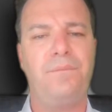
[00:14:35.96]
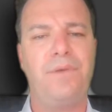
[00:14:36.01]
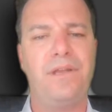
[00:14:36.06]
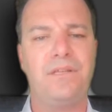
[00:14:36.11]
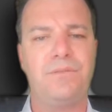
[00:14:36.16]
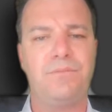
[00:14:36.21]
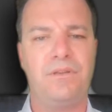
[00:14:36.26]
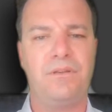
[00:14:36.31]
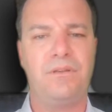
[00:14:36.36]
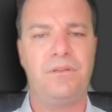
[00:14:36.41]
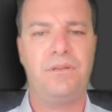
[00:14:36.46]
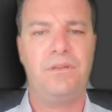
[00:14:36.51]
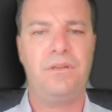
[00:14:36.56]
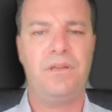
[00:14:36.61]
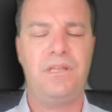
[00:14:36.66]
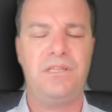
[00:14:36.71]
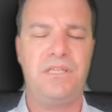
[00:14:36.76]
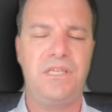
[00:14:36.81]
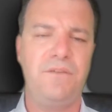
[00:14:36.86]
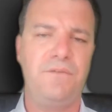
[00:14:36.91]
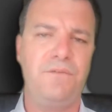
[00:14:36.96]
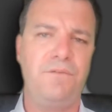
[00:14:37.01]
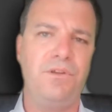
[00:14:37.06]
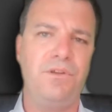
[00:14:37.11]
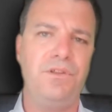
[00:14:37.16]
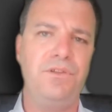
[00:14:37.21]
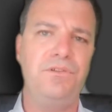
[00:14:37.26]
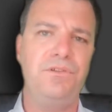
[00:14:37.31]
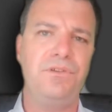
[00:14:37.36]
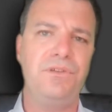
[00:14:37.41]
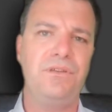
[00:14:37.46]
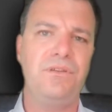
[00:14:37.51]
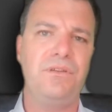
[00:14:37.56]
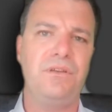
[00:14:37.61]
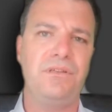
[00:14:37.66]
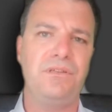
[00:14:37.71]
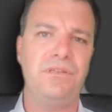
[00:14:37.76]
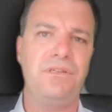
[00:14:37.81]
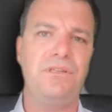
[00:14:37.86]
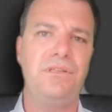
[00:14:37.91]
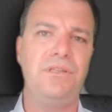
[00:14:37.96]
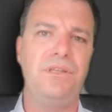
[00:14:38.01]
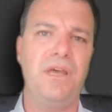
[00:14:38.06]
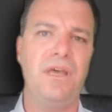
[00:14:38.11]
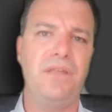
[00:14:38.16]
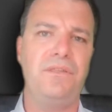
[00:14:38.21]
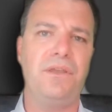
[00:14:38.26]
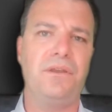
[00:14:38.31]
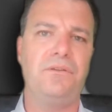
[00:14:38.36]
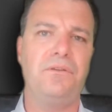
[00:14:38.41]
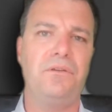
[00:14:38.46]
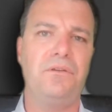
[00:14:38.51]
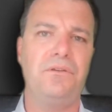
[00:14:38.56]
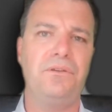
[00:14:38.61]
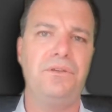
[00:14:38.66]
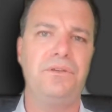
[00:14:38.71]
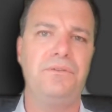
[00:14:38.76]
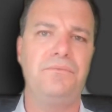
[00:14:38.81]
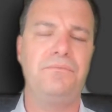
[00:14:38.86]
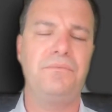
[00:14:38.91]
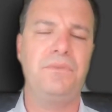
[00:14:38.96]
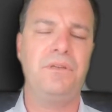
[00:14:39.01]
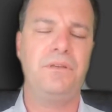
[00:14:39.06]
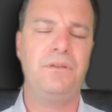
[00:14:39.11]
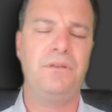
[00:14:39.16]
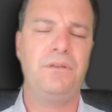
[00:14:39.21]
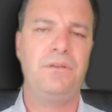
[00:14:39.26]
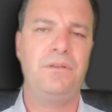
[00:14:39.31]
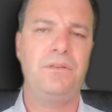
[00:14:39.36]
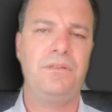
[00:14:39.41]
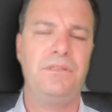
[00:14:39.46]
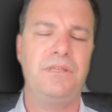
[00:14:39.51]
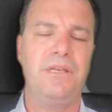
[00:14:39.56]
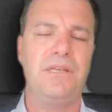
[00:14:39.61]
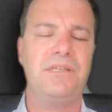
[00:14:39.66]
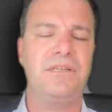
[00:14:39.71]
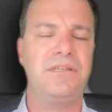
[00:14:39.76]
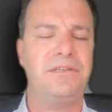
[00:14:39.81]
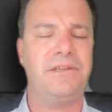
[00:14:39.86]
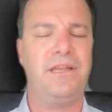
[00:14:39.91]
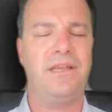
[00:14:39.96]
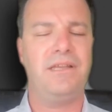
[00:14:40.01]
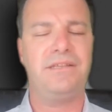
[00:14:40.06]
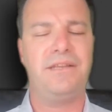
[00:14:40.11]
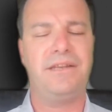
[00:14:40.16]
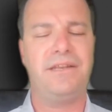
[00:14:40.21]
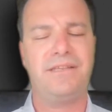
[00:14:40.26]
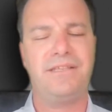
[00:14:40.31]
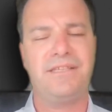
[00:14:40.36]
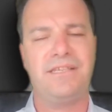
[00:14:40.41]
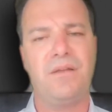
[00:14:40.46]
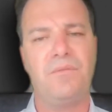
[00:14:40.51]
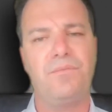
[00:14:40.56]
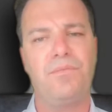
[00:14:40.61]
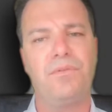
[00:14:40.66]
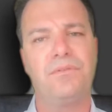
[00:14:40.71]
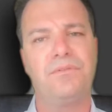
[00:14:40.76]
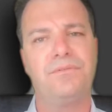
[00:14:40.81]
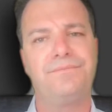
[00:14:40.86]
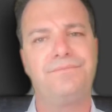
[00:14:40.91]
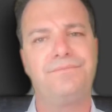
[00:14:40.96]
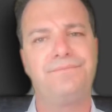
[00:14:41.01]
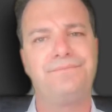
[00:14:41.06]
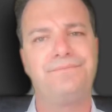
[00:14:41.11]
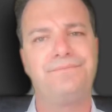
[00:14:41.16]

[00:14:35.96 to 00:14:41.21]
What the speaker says: investment achieved when using CTI technology, just as an example.